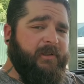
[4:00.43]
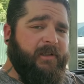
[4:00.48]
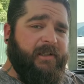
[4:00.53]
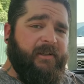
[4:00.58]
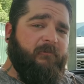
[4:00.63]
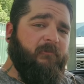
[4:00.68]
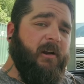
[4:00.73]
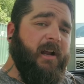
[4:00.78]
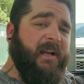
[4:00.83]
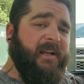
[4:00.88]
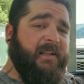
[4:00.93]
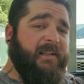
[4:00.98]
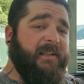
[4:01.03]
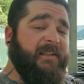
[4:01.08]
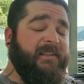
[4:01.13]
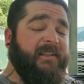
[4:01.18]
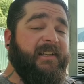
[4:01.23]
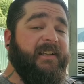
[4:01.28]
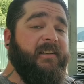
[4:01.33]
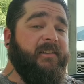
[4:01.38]
and racked,
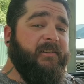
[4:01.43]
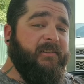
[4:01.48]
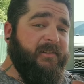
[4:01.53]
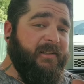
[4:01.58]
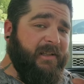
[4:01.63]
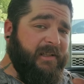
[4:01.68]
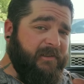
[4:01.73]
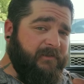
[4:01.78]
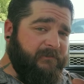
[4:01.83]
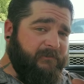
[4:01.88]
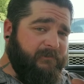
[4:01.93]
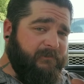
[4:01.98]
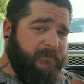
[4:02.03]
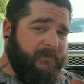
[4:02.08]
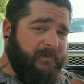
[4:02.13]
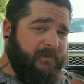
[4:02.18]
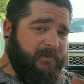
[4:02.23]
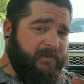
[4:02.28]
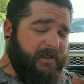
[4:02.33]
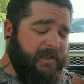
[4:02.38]
and then that
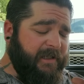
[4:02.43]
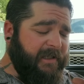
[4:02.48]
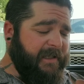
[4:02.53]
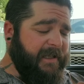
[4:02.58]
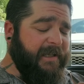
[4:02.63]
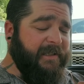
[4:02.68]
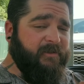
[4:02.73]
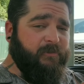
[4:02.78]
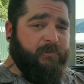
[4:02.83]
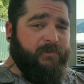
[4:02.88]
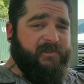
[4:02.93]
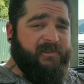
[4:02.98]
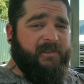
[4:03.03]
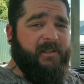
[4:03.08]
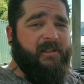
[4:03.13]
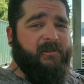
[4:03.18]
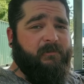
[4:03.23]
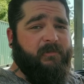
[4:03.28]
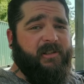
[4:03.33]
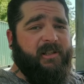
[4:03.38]
case was
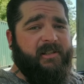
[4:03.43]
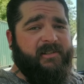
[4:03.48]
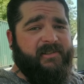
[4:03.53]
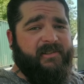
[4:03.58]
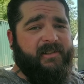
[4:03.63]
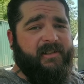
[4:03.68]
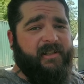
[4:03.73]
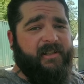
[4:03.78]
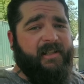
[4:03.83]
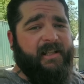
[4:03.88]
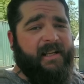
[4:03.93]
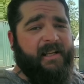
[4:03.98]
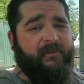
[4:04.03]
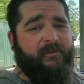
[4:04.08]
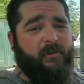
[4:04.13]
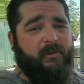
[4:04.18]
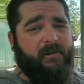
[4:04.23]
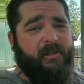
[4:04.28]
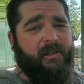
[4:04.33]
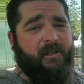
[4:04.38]
stuck because it doesn't have
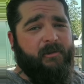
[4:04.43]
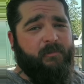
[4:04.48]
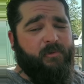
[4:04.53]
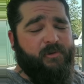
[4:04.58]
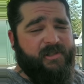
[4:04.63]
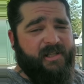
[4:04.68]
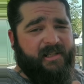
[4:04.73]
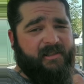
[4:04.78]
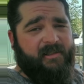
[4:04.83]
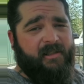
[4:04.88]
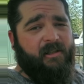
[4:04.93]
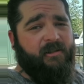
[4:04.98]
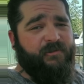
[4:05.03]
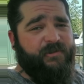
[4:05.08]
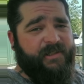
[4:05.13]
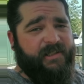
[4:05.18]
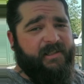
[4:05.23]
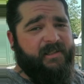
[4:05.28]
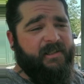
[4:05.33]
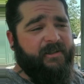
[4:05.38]
a projectile on
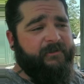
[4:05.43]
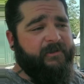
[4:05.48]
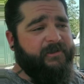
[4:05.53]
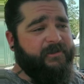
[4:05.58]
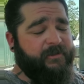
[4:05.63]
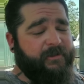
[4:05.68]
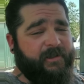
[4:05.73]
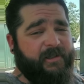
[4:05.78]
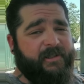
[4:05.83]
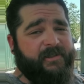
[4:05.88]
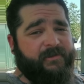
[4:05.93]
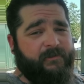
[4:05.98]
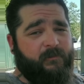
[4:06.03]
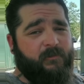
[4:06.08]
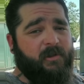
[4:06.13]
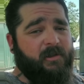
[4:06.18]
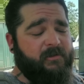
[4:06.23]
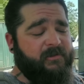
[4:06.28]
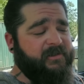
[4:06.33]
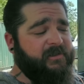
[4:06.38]
the end of it, so it does some
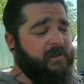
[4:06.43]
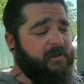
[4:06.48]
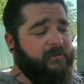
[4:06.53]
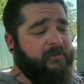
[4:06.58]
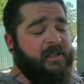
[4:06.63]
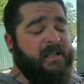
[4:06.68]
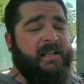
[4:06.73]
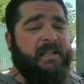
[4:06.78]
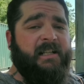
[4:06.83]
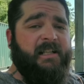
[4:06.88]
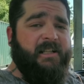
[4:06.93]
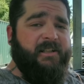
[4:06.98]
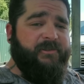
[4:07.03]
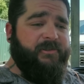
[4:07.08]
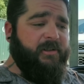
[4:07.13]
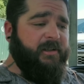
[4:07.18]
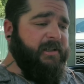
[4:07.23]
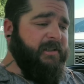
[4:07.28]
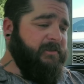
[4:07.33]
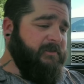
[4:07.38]
weird stuff.
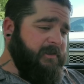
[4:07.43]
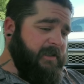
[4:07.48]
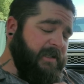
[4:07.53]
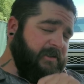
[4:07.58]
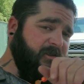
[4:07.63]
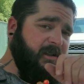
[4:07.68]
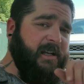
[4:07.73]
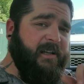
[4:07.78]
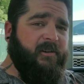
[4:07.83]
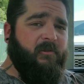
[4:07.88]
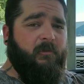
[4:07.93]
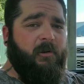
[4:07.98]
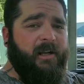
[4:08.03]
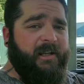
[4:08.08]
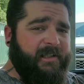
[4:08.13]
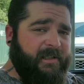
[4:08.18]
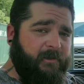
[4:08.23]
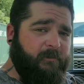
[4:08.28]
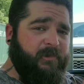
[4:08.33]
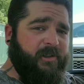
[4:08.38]
So I tried to
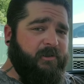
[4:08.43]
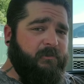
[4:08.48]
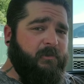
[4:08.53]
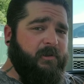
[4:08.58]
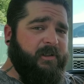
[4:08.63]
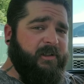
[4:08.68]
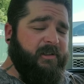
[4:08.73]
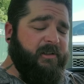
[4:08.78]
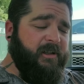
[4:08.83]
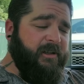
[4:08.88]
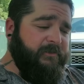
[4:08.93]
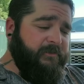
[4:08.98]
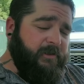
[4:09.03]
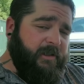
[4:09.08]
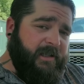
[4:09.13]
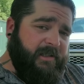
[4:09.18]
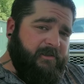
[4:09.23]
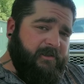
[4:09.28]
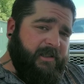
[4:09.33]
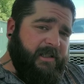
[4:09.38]
rake it, but it wasn't enough, so
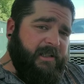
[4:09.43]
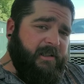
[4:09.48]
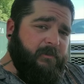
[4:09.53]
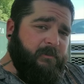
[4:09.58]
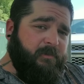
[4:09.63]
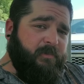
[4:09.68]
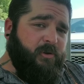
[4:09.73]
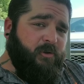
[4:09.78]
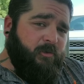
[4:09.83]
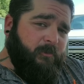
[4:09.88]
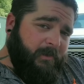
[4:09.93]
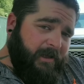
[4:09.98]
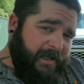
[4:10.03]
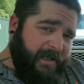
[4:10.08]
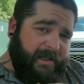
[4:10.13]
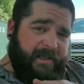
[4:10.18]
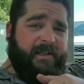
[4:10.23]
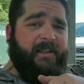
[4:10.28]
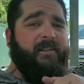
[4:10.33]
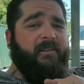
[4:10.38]
I actually had to pull
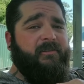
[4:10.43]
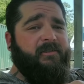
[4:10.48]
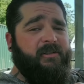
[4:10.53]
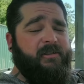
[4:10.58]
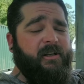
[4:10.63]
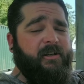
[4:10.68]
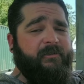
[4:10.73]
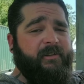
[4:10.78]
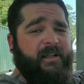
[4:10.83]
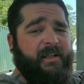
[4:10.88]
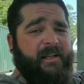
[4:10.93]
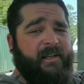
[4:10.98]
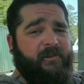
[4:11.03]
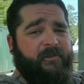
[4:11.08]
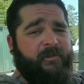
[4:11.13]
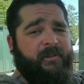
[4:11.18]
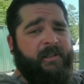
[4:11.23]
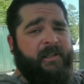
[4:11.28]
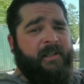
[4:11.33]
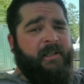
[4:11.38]
behind it and shove it
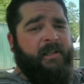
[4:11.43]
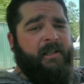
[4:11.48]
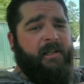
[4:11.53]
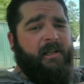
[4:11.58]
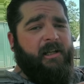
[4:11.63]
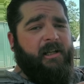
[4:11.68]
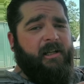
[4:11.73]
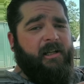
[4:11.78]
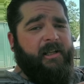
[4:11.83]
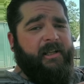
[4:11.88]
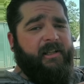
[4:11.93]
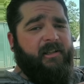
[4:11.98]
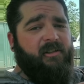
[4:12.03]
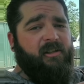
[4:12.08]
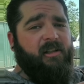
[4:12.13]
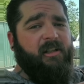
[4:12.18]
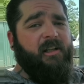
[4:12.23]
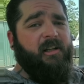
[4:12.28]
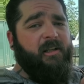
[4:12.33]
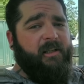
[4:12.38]
out and
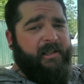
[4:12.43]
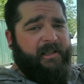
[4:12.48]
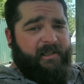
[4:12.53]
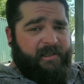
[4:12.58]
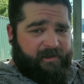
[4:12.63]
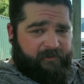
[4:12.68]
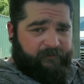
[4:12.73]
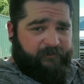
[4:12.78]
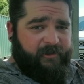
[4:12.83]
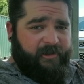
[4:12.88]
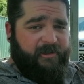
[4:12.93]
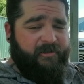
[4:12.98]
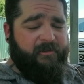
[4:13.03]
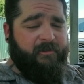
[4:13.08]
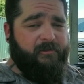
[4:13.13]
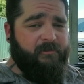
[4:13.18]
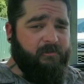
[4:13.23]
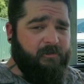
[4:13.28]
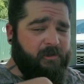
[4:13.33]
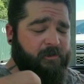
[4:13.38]
clear it, and then finish
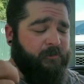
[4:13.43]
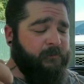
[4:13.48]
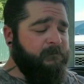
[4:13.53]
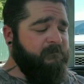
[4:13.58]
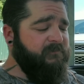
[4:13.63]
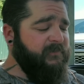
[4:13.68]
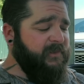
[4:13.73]
the drill.